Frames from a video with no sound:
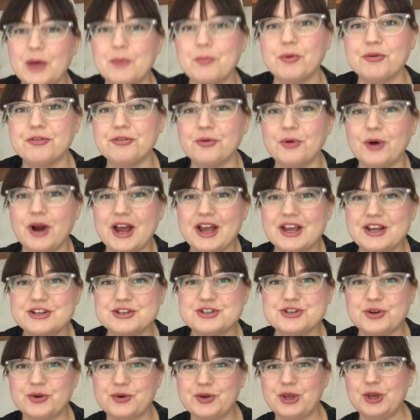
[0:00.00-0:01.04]
Before I
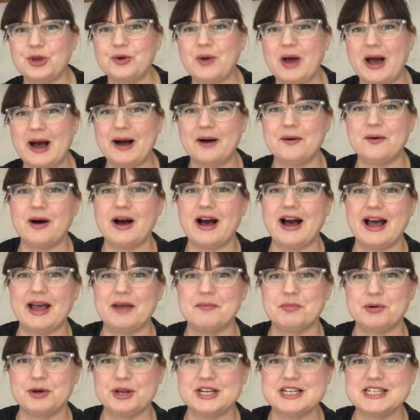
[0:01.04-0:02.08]
show you how
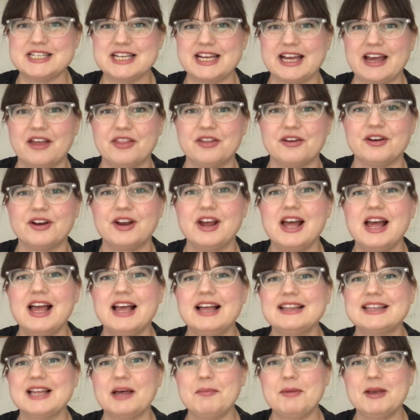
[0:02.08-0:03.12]
I put it together,
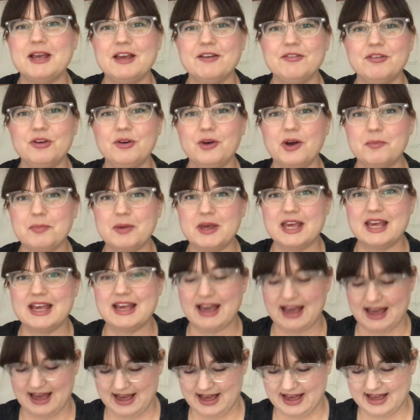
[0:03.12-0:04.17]
let me give you a
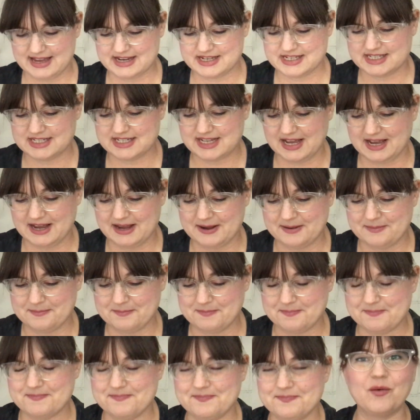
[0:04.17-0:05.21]
peek at
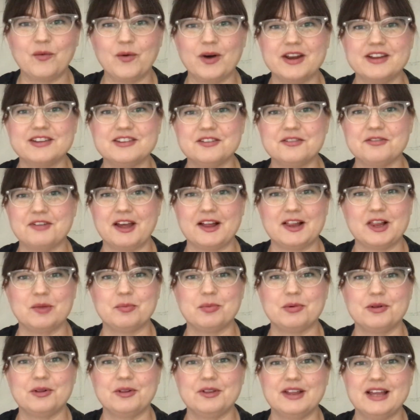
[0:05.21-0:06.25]
what is
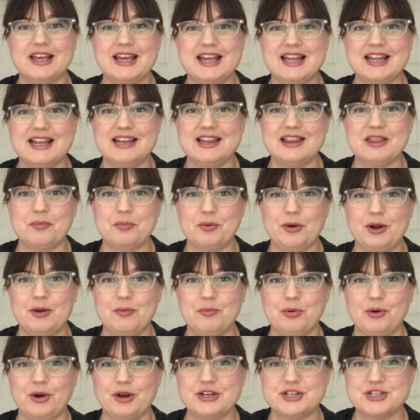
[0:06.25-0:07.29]
available in the Print and
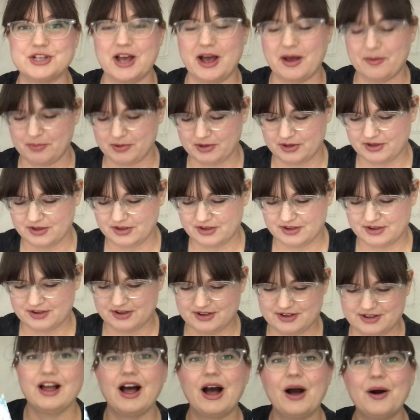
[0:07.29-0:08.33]
Pray shop.
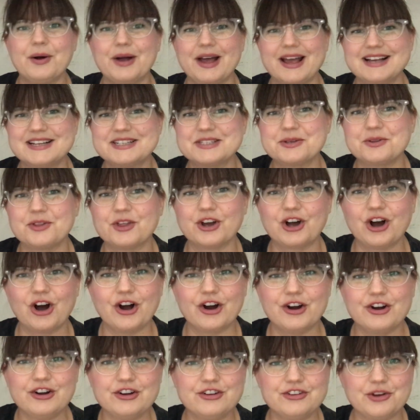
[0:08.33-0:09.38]
Okay, so the
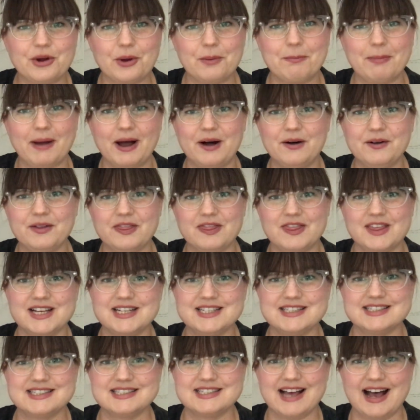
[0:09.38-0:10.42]
cards are about
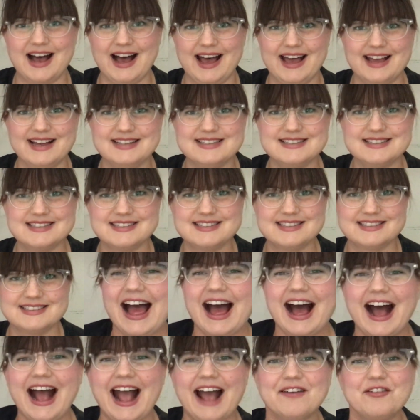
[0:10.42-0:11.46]
this size.
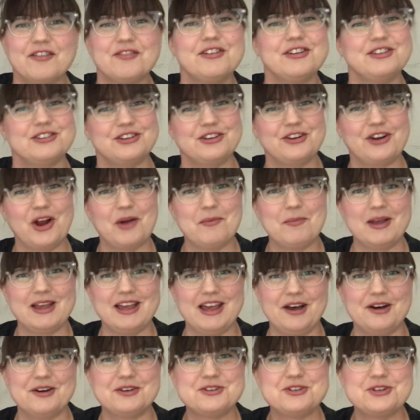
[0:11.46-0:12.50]
I have a visitor on my
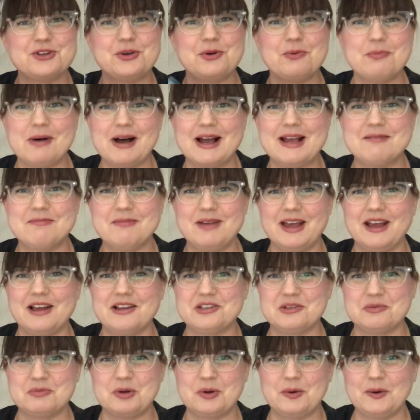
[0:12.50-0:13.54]
couch who might make
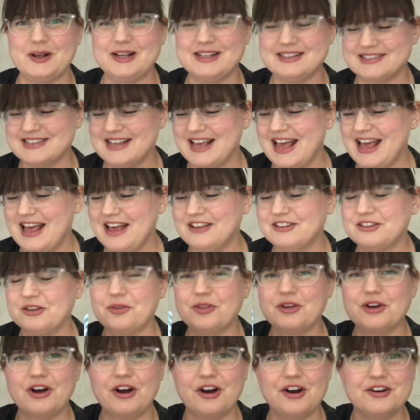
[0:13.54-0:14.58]
some noise. So
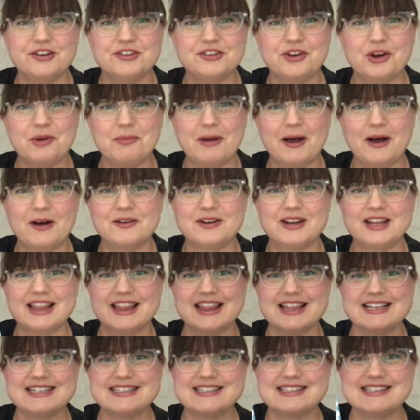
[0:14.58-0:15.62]
the cards are about
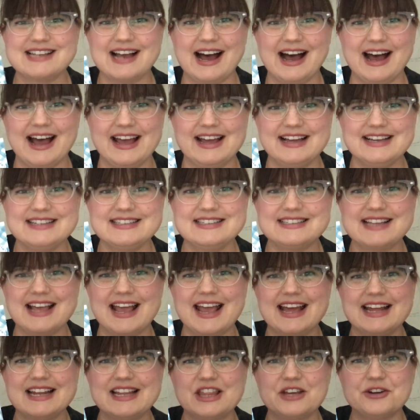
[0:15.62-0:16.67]
this size,
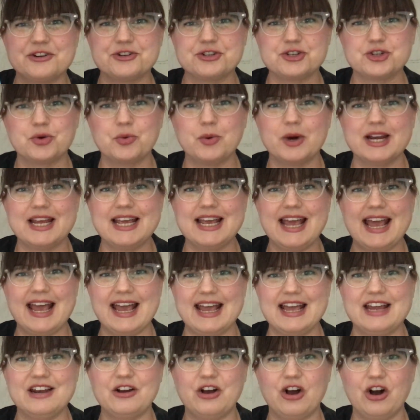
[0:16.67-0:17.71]
and there's
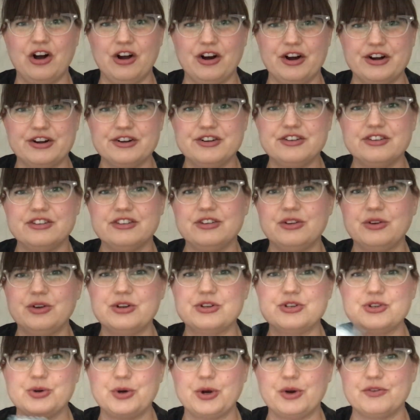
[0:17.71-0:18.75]
28 cards. You
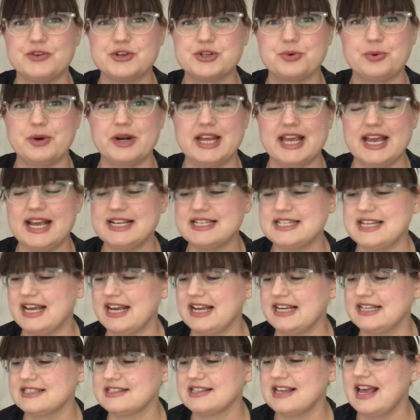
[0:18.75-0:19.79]
could do it over 28
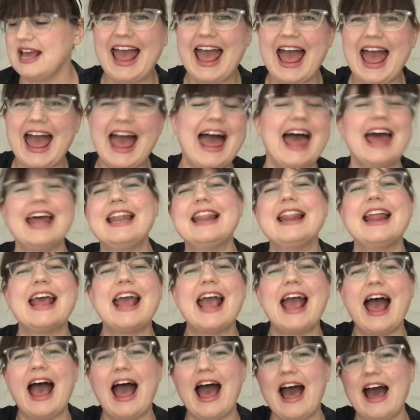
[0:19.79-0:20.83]
days, and they
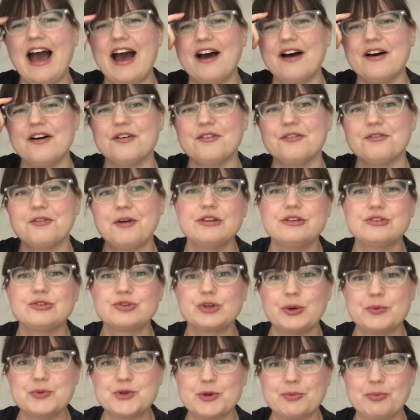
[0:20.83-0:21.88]
have
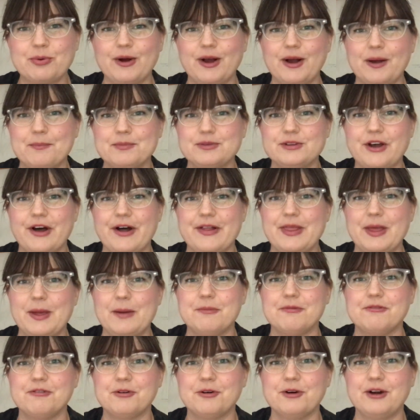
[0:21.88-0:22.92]
scripture prompts on
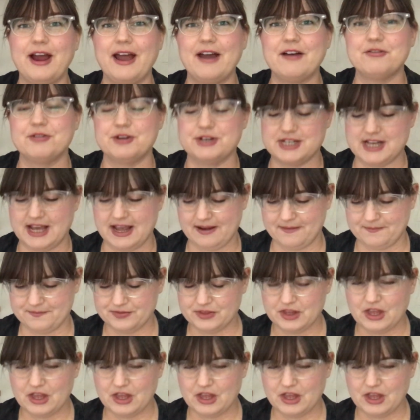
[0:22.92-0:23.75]
them for every day.